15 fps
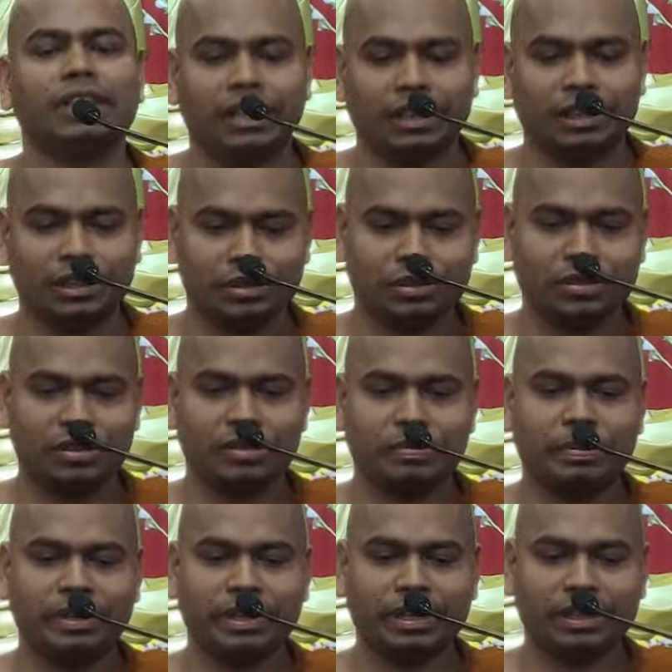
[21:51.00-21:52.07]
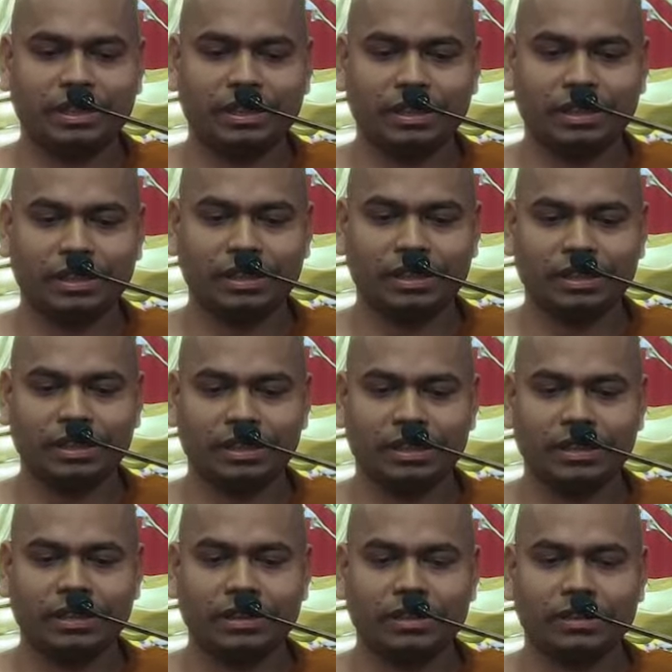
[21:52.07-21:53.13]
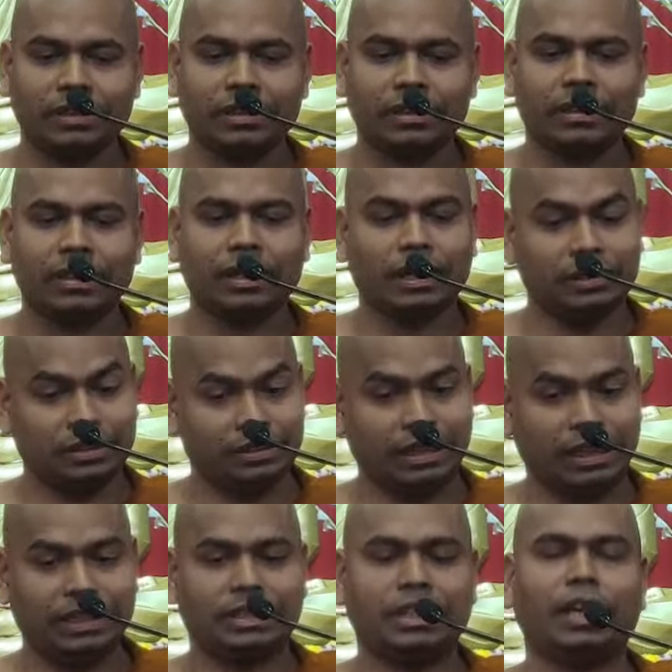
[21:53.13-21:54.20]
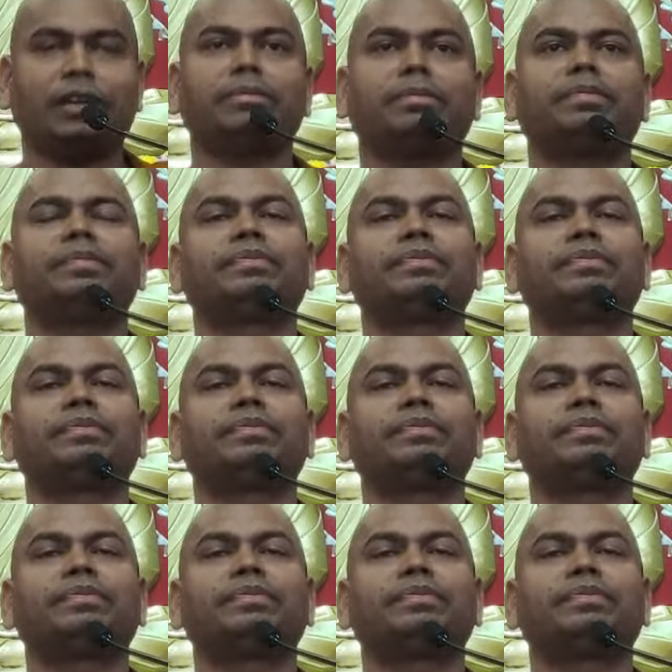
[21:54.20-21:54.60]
You should speak at the right time.